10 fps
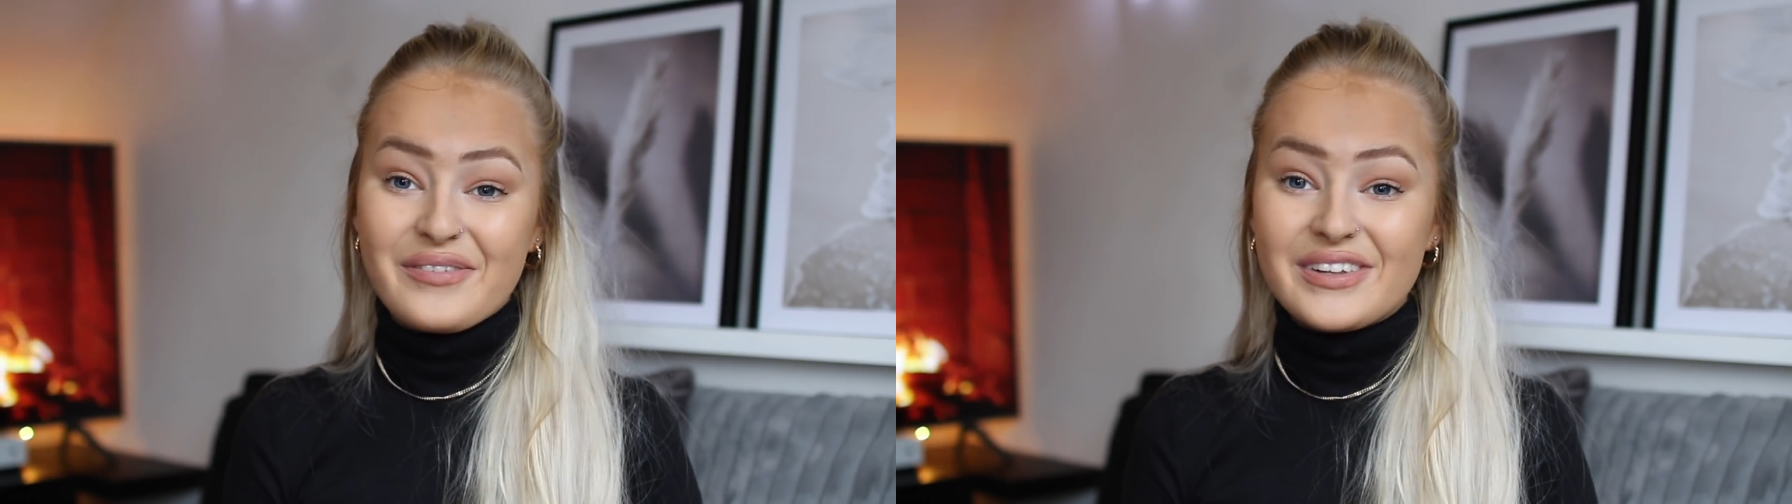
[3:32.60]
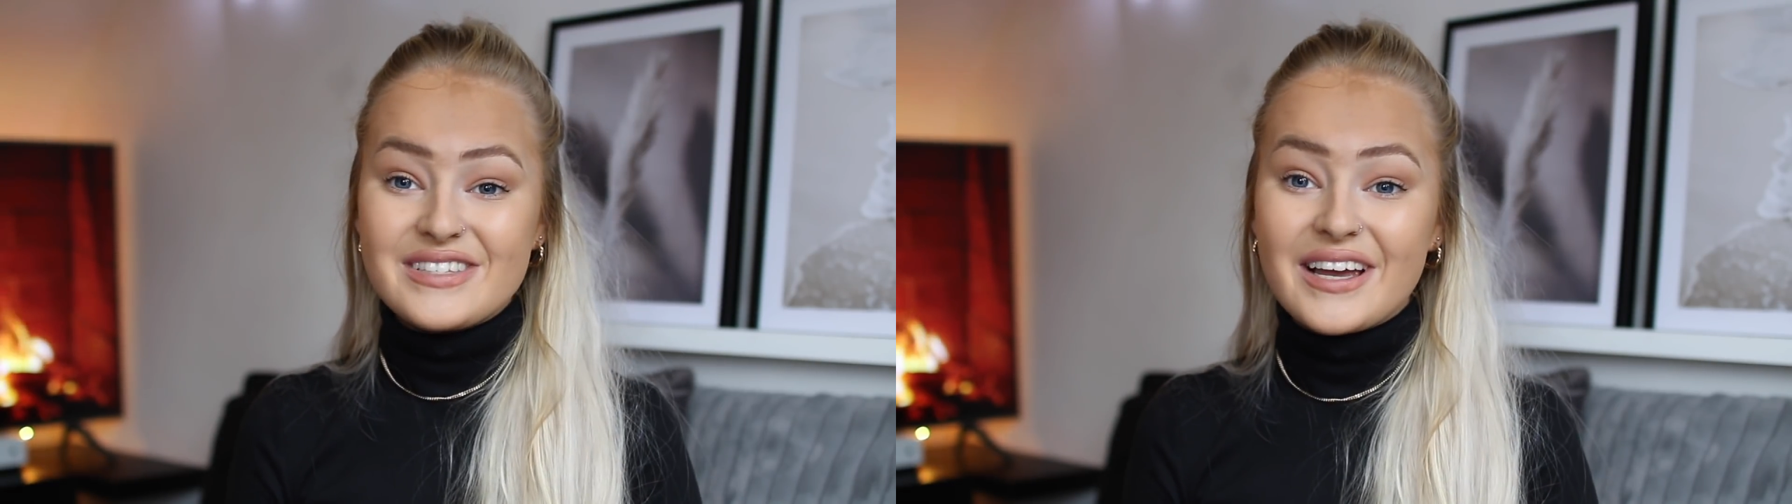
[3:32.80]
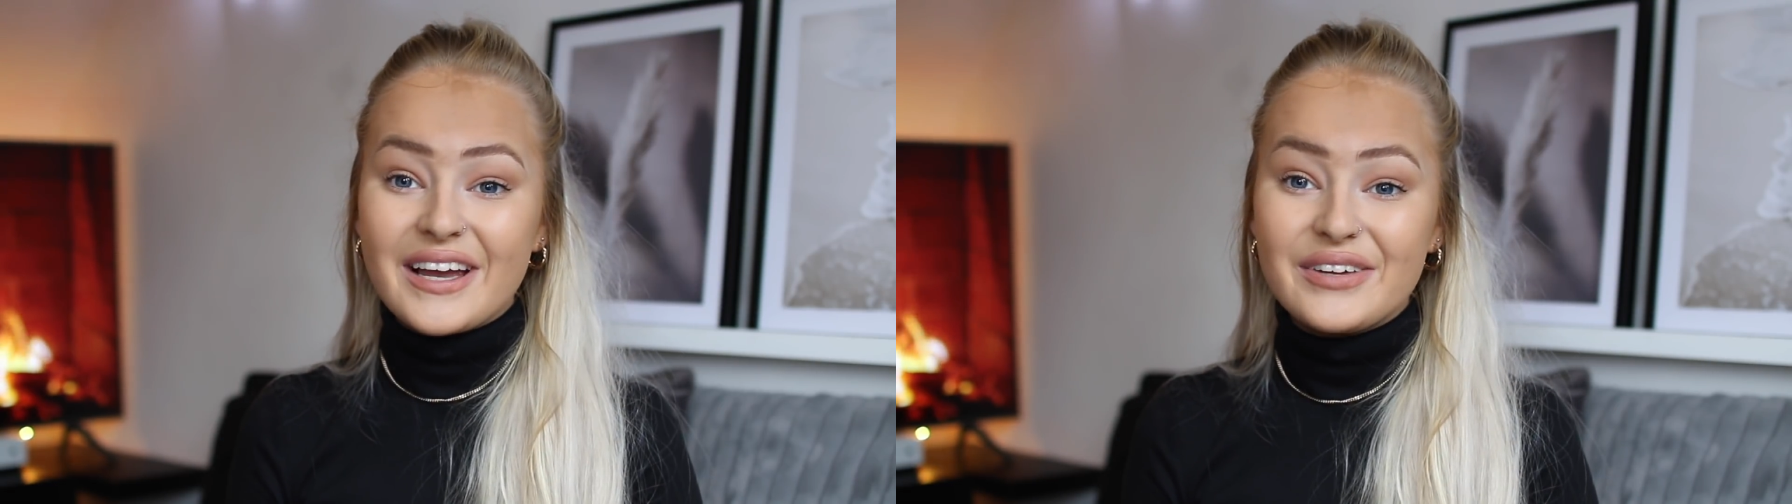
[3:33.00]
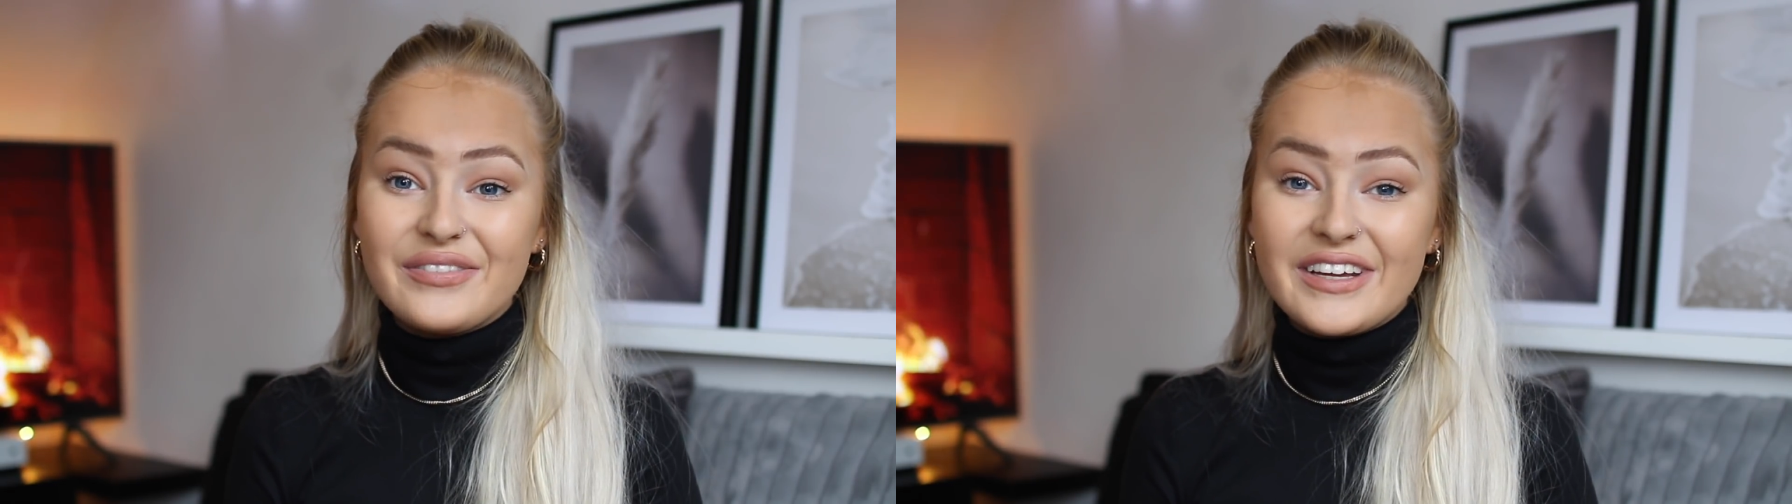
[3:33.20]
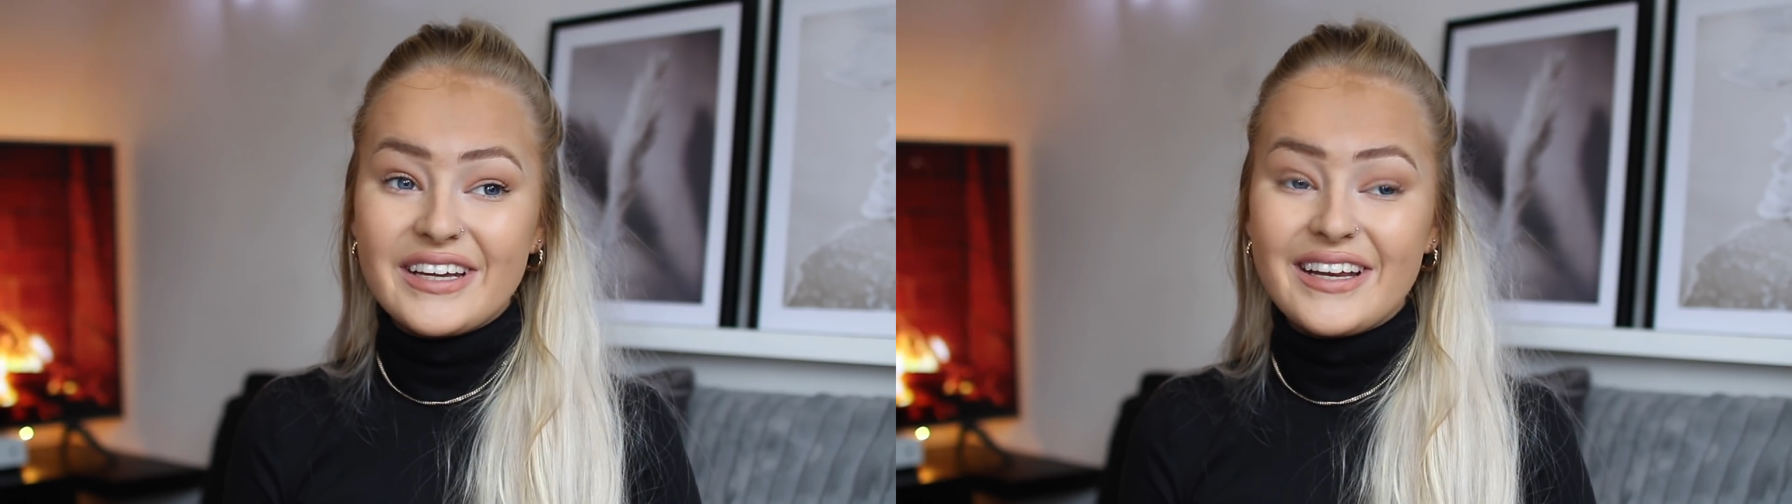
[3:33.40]
When's that gonna
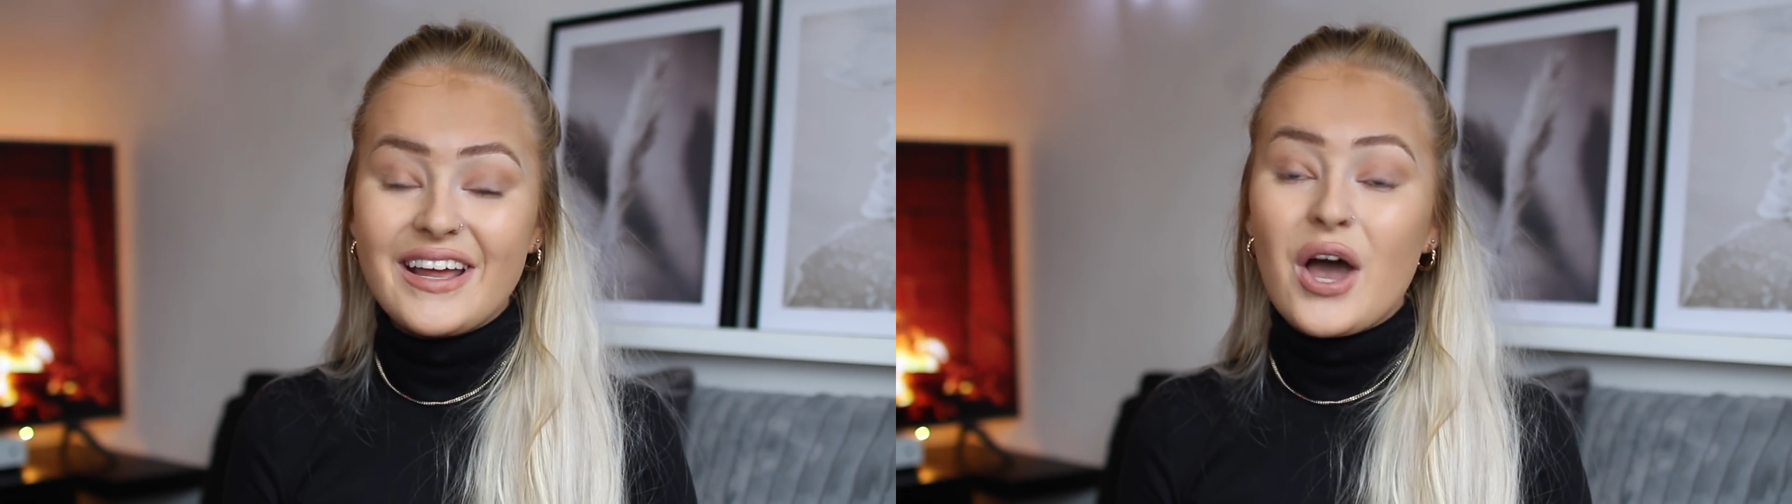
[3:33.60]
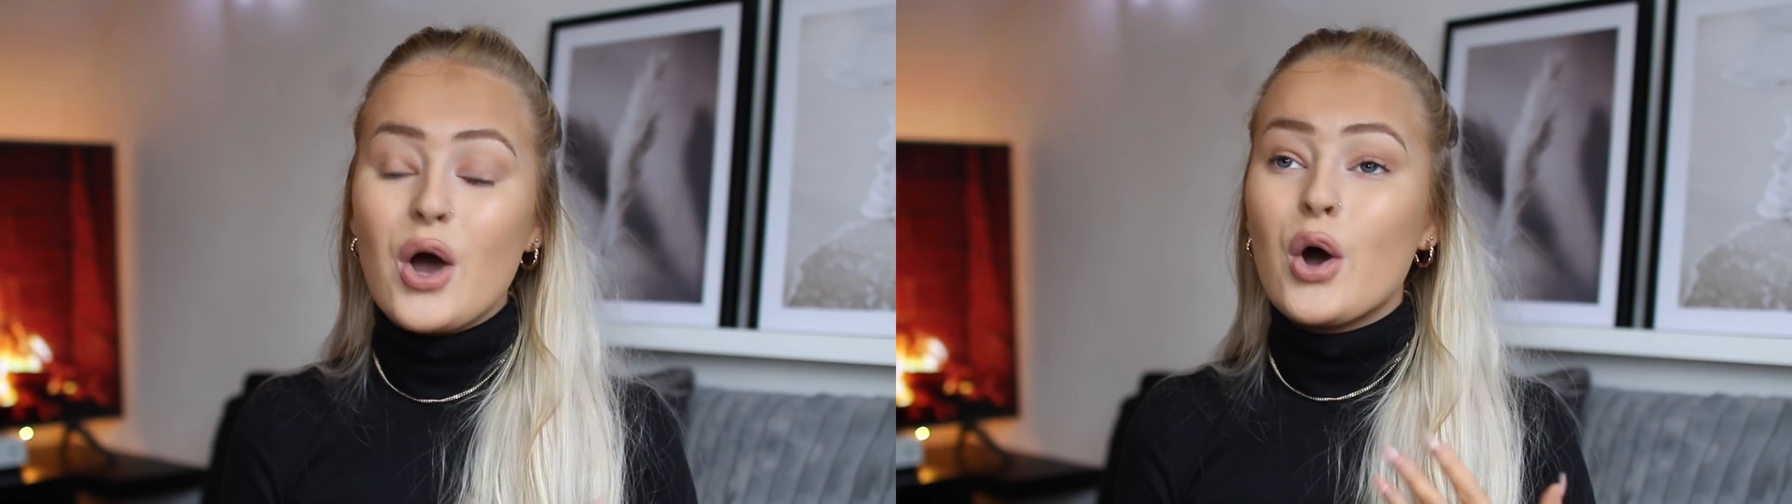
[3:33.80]
be?